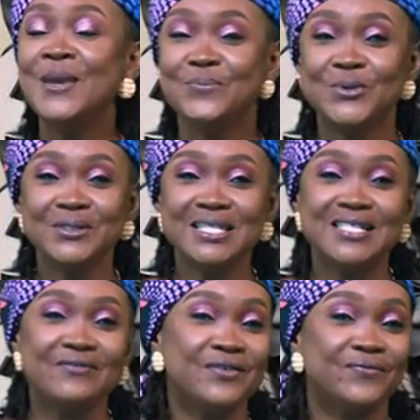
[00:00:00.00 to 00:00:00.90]
Buildings
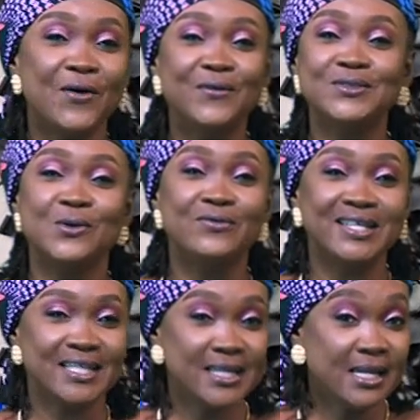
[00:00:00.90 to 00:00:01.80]
have evolved over
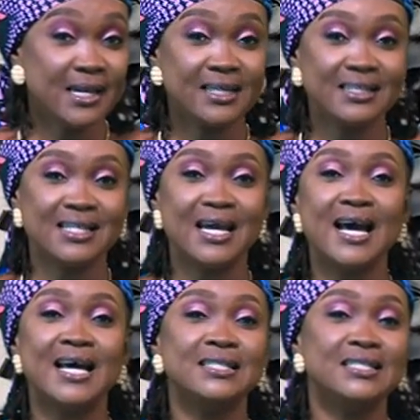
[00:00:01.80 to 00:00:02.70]
the years,
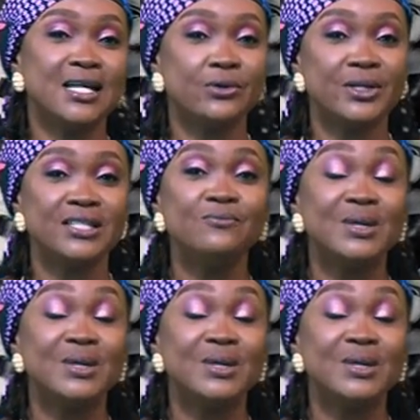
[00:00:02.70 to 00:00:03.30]
and the decorative